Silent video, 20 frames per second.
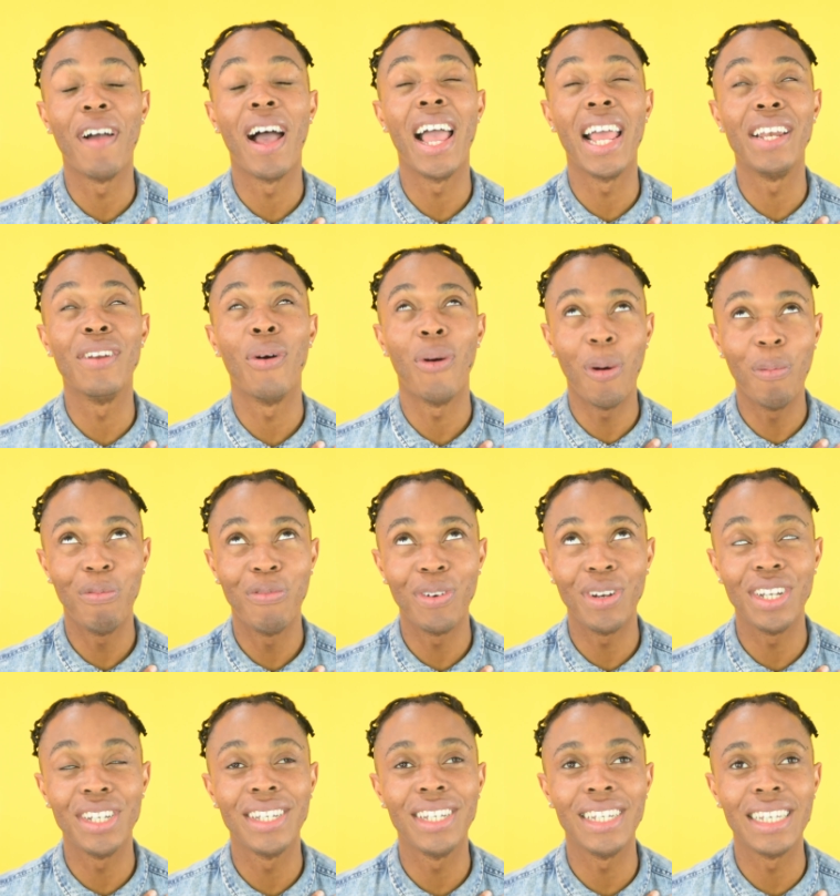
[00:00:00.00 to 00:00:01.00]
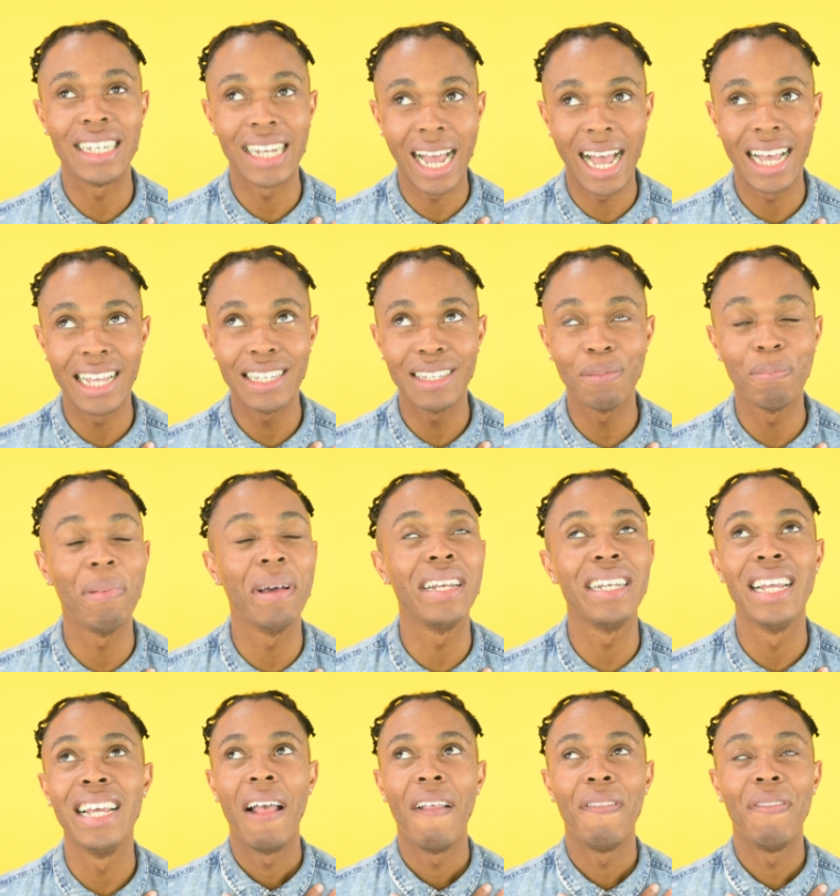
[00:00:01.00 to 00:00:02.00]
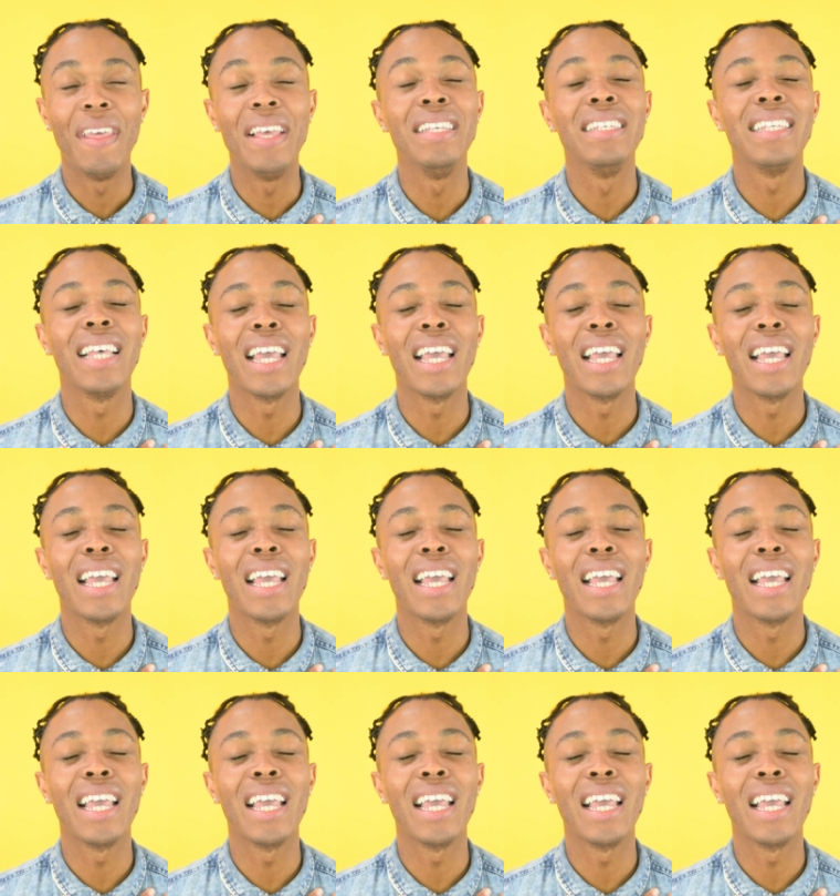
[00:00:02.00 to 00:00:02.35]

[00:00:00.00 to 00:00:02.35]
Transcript: and hopefully she does, but there's